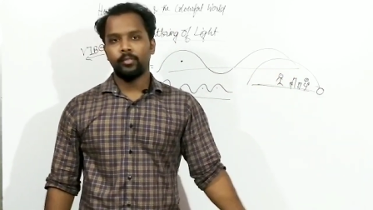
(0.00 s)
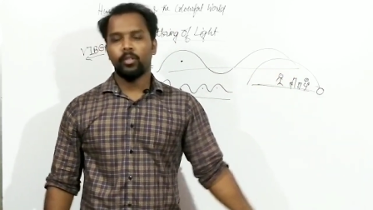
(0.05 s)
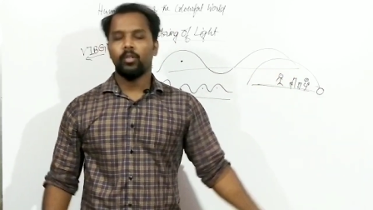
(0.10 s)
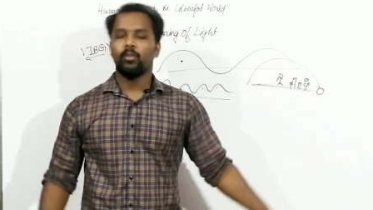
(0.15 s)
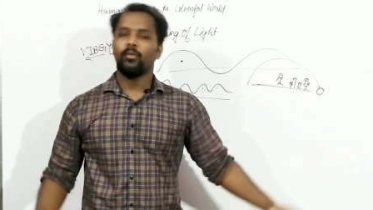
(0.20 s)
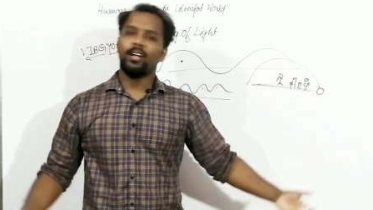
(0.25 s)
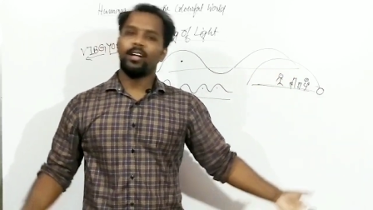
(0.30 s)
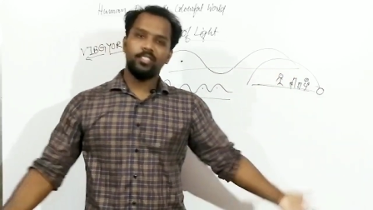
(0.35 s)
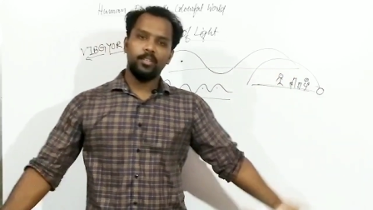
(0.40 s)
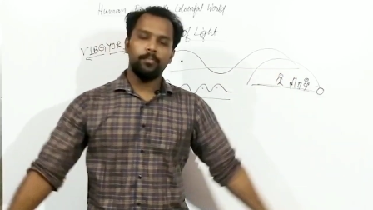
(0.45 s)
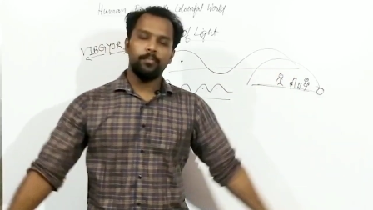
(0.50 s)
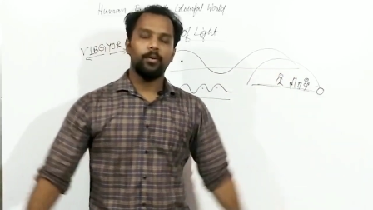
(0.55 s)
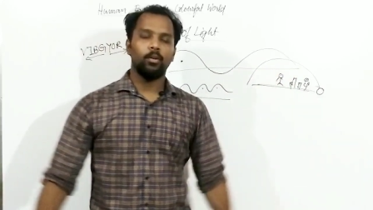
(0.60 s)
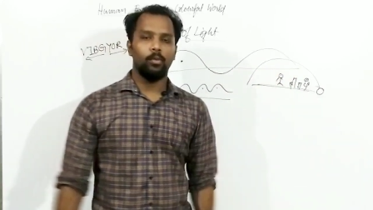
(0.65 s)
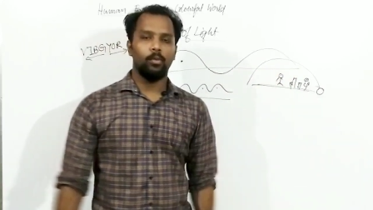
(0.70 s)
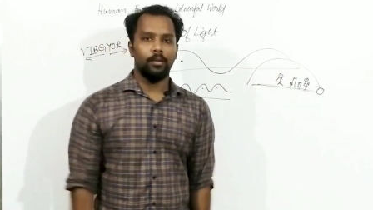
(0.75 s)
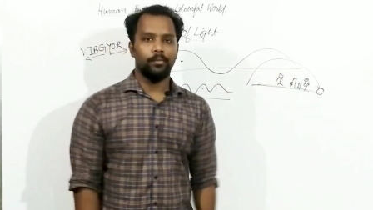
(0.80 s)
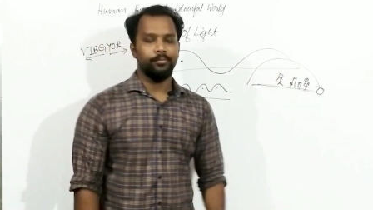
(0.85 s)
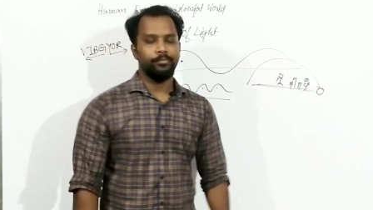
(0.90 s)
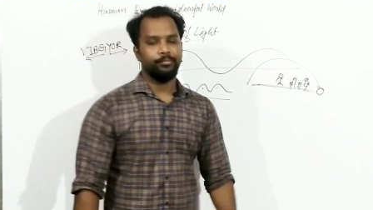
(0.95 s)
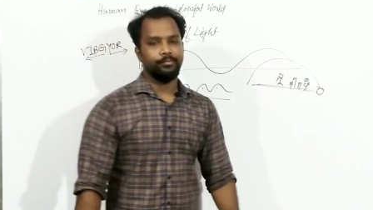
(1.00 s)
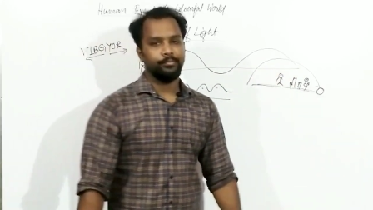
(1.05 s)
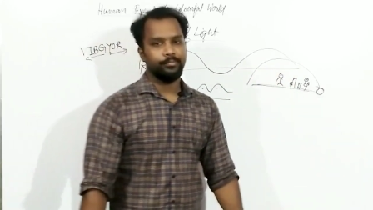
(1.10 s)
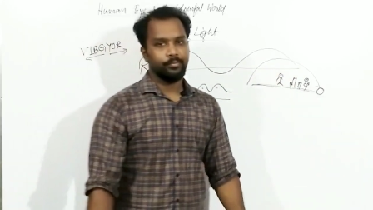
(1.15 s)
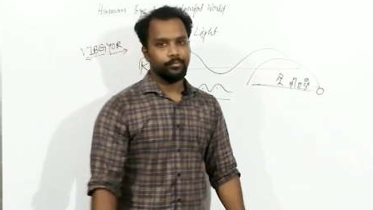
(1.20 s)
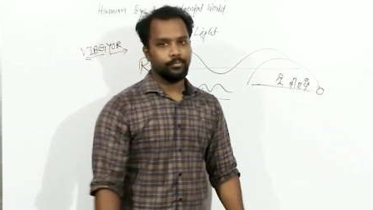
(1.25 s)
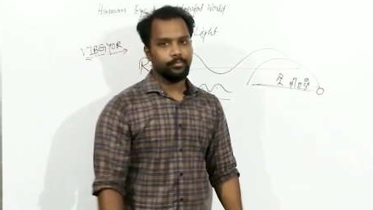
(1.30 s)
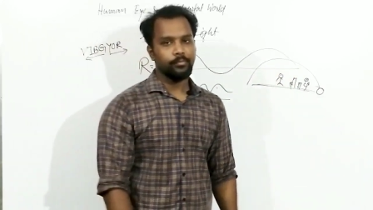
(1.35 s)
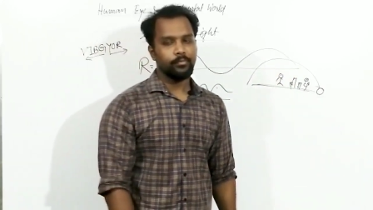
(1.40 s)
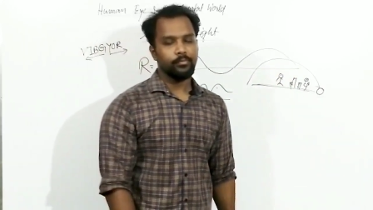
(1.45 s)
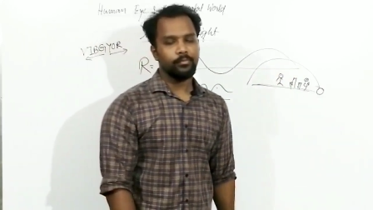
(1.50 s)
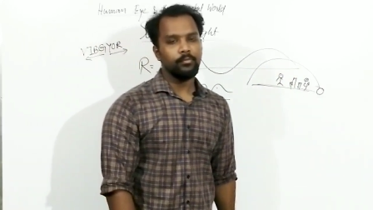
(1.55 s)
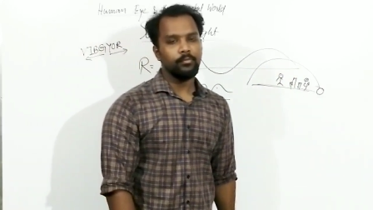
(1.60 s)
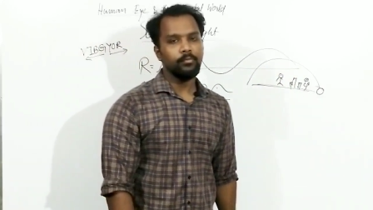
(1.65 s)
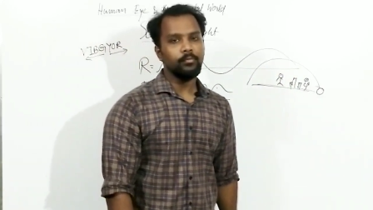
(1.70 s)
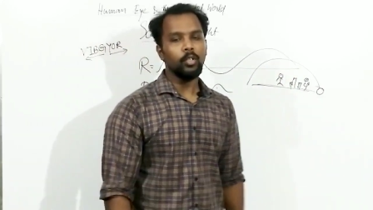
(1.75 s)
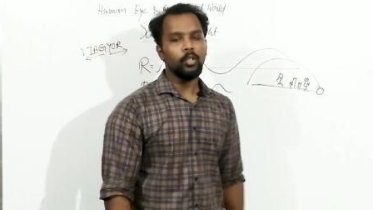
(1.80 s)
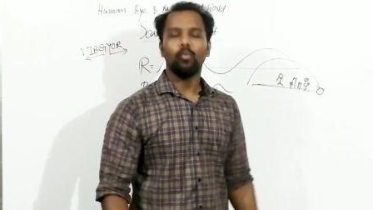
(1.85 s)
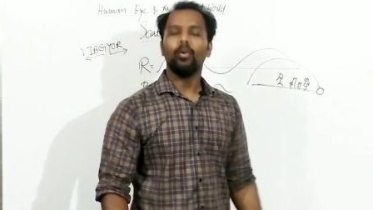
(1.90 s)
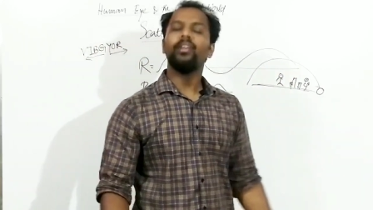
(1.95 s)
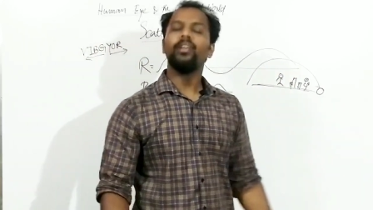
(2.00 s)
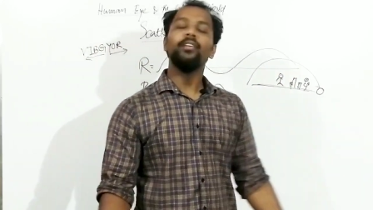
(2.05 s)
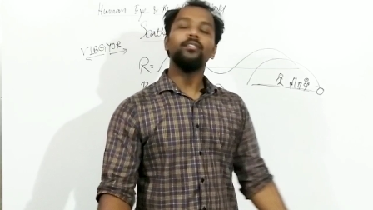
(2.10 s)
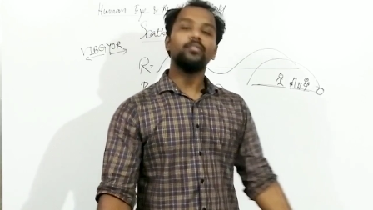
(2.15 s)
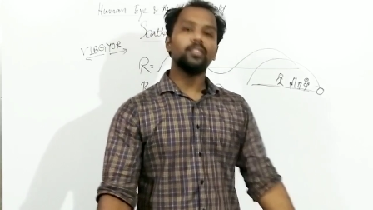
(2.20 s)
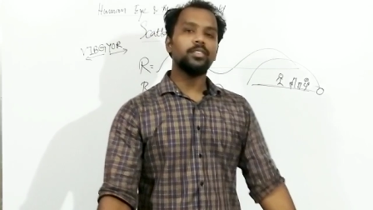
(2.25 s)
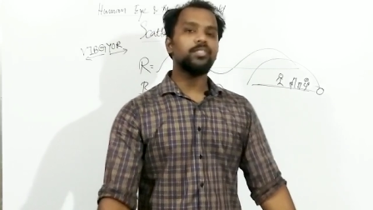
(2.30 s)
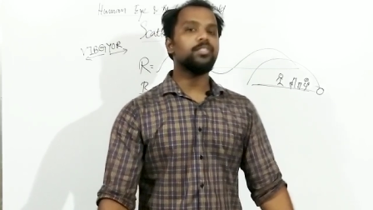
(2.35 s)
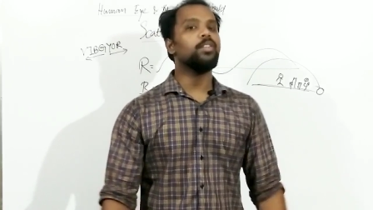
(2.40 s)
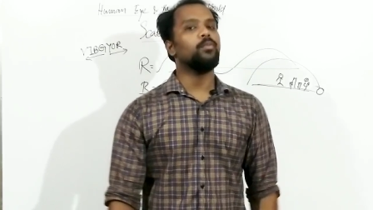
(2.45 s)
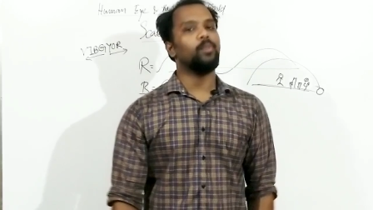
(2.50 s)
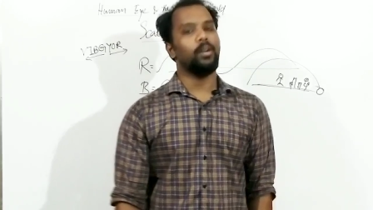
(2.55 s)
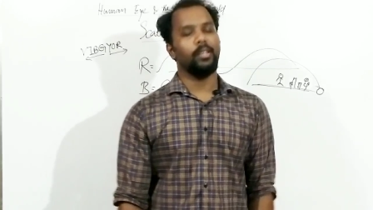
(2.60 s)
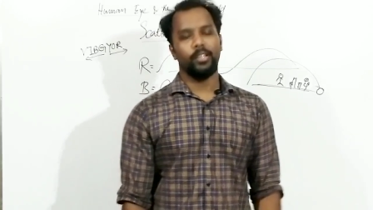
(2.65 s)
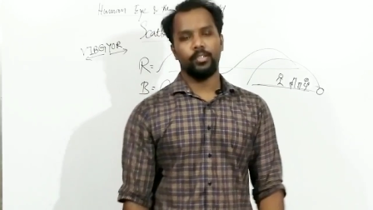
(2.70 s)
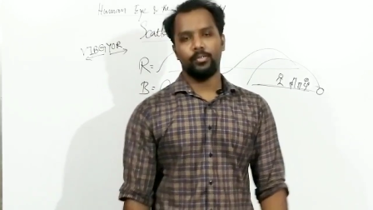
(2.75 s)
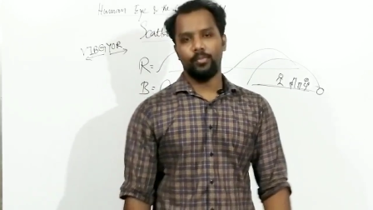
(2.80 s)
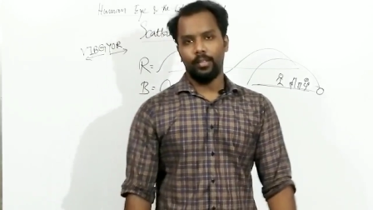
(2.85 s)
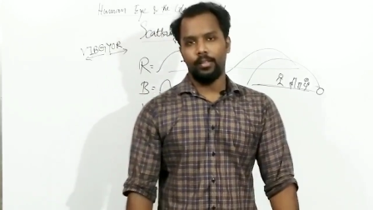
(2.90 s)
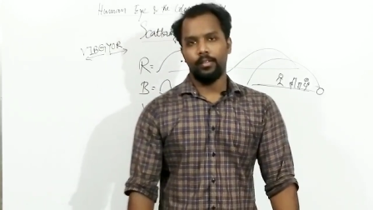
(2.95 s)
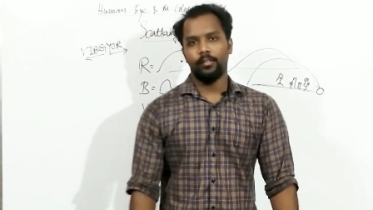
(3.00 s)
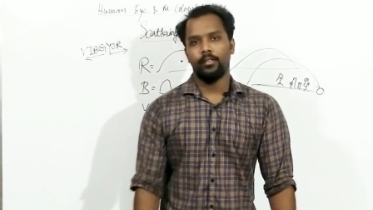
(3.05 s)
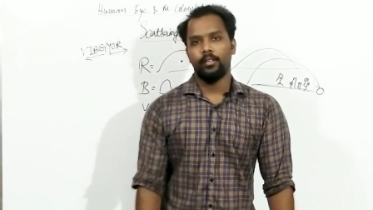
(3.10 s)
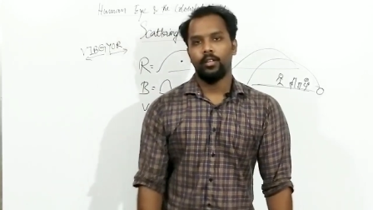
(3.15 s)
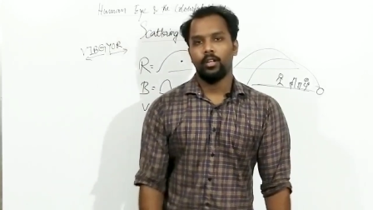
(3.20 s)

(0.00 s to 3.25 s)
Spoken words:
Quite simple one, quite interesting one actually.